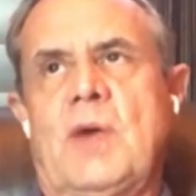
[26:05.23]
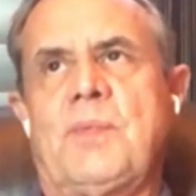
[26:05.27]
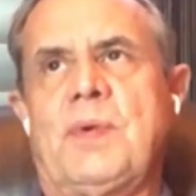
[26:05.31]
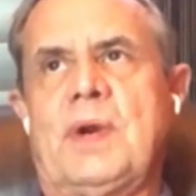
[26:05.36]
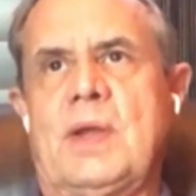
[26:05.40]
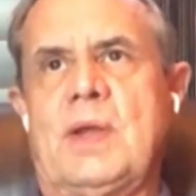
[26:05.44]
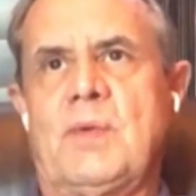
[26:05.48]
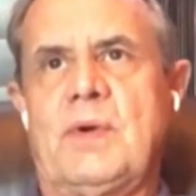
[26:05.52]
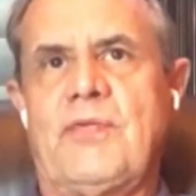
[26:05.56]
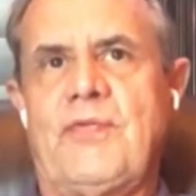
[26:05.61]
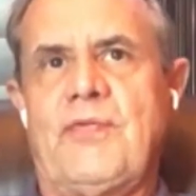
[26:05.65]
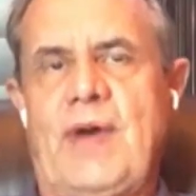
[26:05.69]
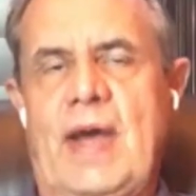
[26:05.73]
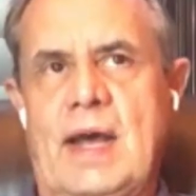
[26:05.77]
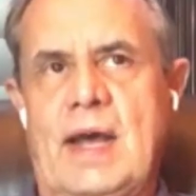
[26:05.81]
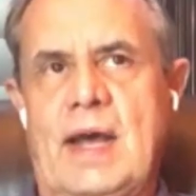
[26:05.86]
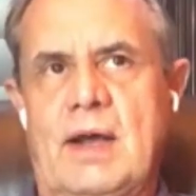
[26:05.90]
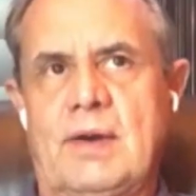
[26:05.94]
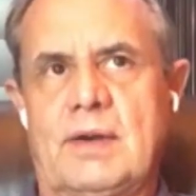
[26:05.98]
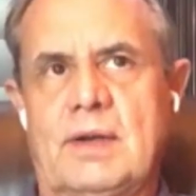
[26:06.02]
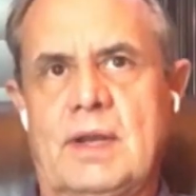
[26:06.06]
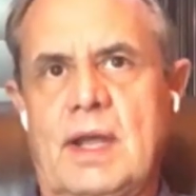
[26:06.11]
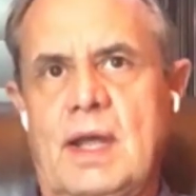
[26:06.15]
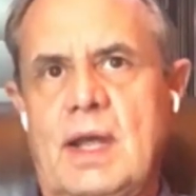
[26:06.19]
company we
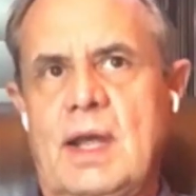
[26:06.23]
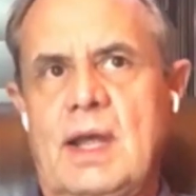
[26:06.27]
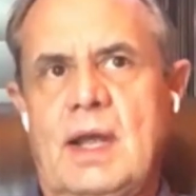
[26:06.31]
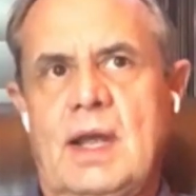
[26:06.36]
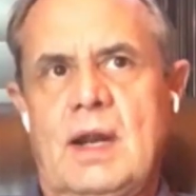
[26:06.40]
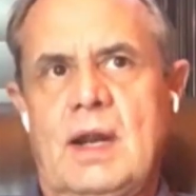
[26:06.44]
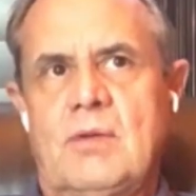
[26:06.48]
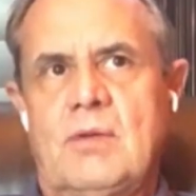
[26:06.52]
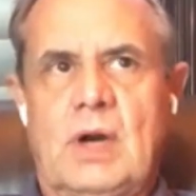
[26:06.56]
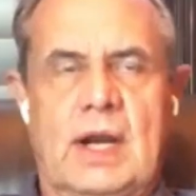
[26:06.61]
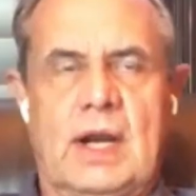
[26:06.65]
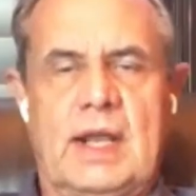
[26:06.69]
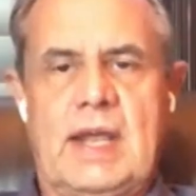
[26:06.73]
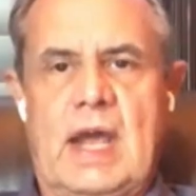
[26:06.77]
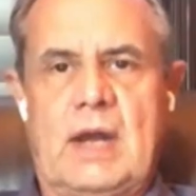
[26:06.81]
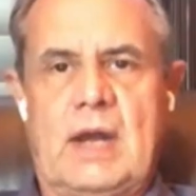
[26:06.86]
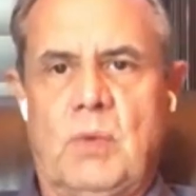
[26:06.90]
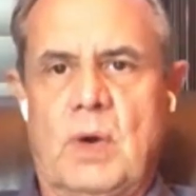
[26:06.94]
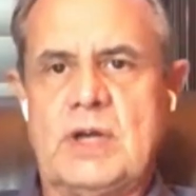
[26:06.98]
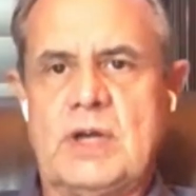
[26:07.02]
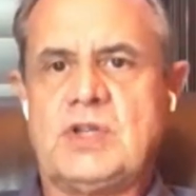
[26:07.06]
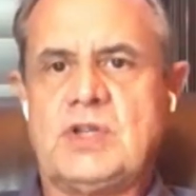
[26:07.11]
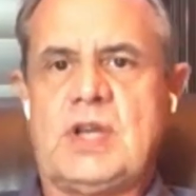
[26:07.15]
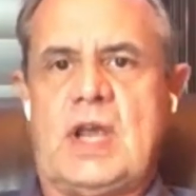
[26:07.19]
found really had
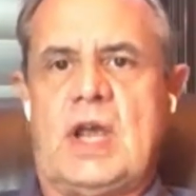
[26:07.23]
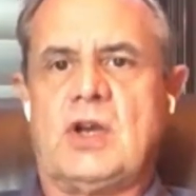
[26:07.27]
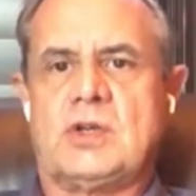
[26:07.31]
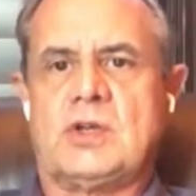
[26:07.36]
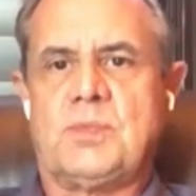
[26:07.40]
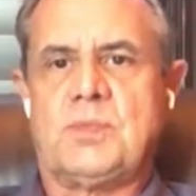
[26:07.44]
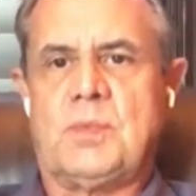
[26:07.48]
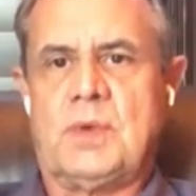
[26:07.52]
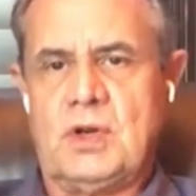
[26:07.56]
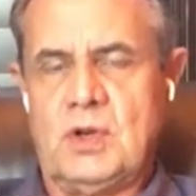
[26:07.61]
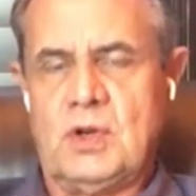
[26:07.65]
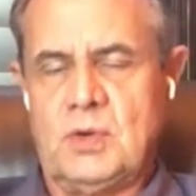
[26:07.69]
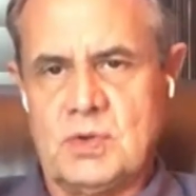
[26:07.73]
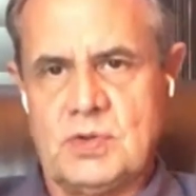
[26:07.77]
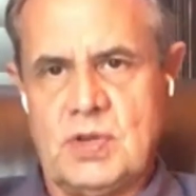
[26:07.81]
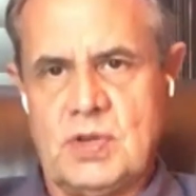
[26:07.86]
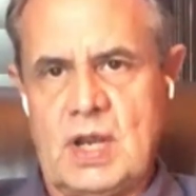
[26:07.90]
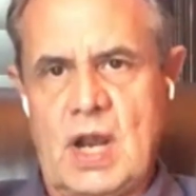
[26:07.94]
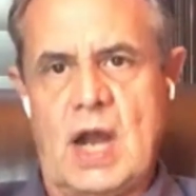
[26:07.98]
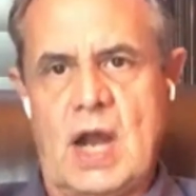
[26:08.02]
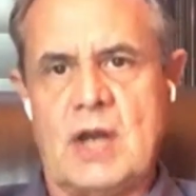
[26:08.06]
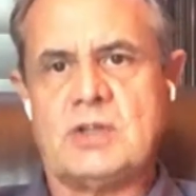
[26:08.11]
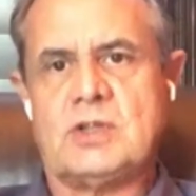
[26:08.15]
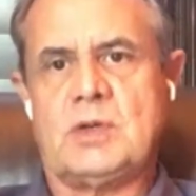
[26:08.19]
one salesman who was
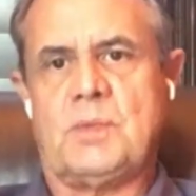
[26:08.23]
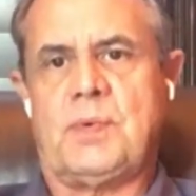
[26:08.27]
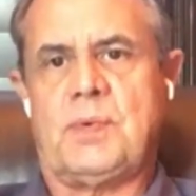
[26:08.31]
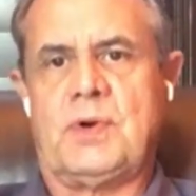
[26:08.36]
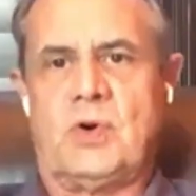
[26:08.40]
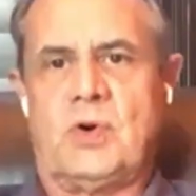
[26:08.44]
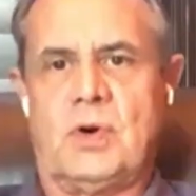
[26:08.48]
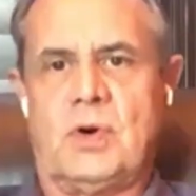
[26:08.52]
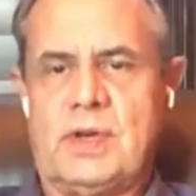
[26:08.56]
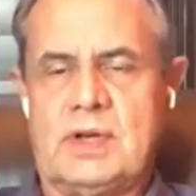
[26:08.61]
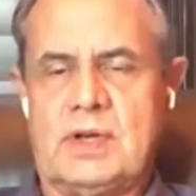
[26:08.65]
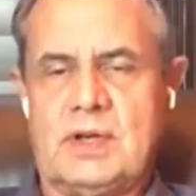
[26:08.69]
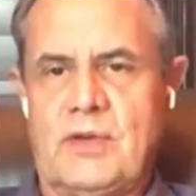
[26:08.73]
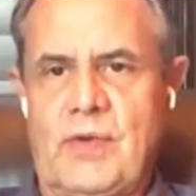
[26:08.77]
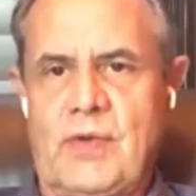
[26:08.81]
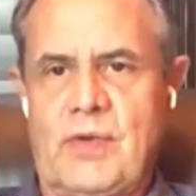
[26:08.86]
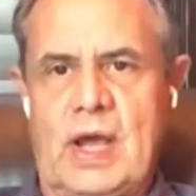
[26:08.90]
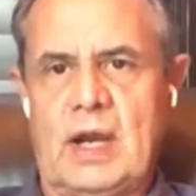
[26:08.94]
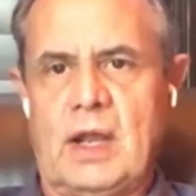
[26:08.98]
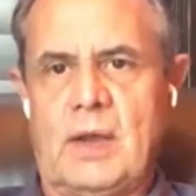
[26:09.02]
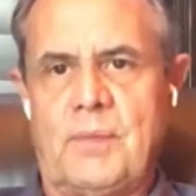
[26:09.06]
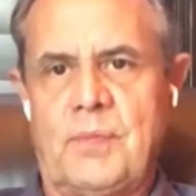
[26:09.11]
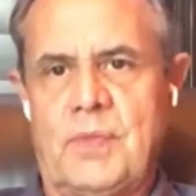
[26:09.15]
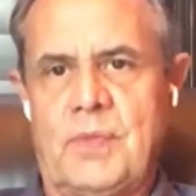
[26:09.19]
the entrepreneur that
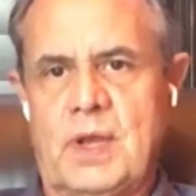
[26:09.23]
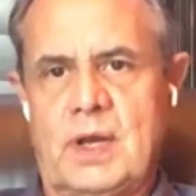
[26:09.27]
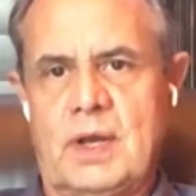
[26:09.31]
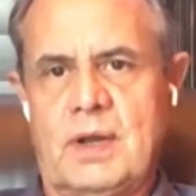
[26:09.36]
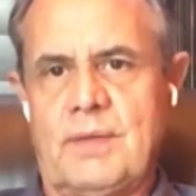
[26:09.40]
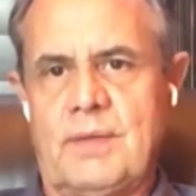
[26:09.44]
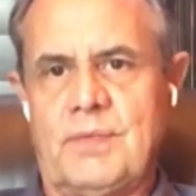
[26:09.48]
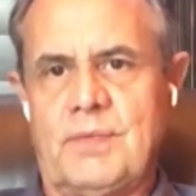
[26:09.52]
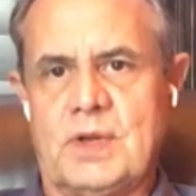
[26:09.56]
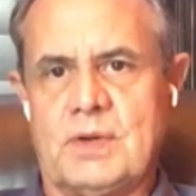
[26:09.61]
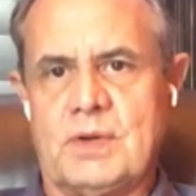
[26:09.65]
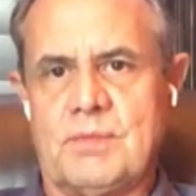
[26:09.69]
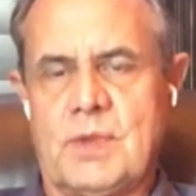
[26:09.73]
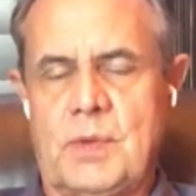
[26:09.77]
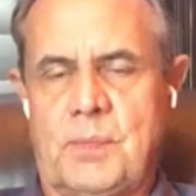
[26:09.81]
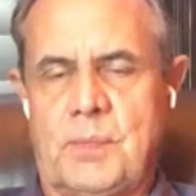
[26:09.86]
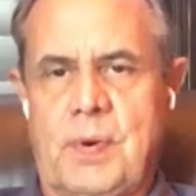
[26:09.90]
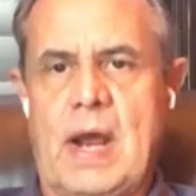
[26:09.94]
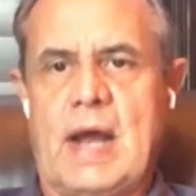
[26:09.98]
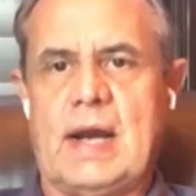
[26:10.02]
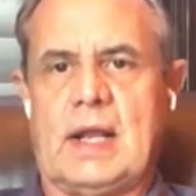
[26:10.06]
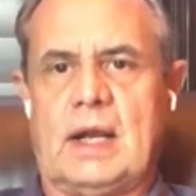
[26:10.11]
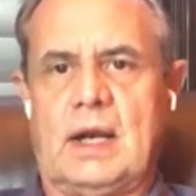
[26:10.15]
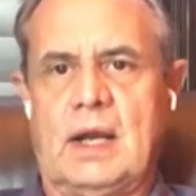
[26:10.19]
developed the
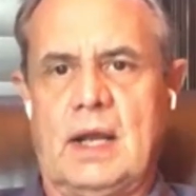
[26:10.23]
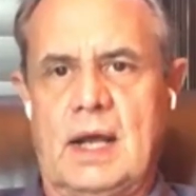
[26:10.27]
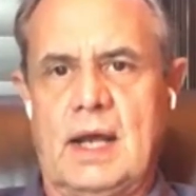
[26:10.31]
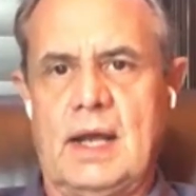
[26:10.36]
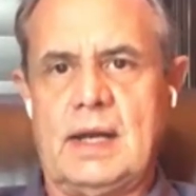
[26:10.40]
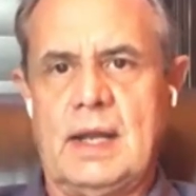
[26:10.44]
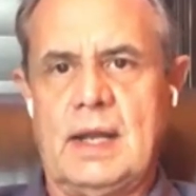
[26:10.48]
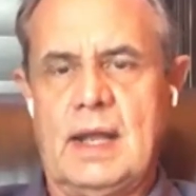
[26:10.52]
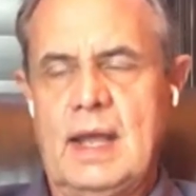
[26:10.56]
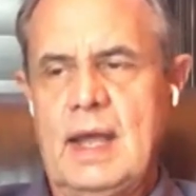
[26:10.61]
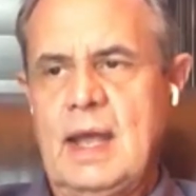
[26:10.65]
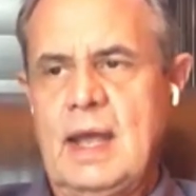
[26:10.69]
product line.